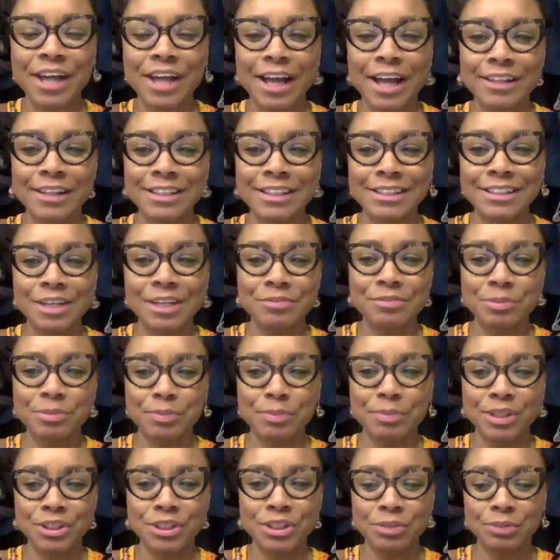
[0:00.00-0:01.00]
This
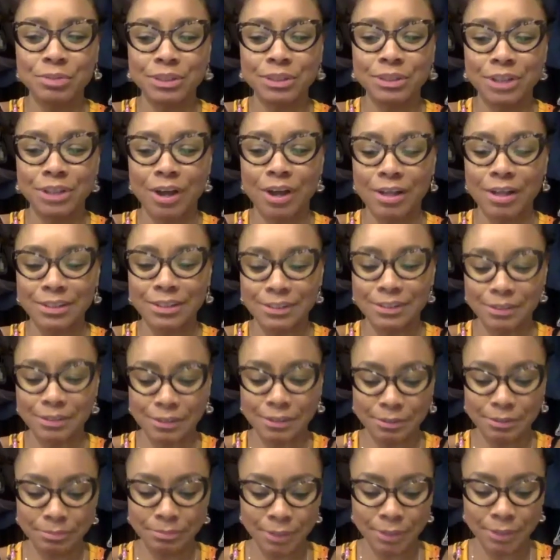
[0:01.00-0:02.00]
information was
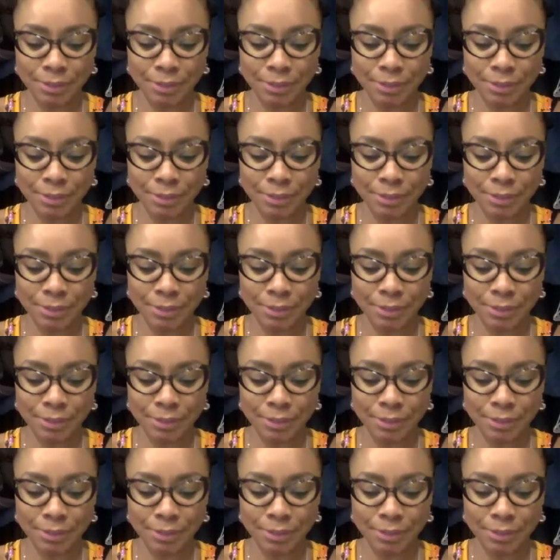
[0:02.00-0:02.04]
awesome.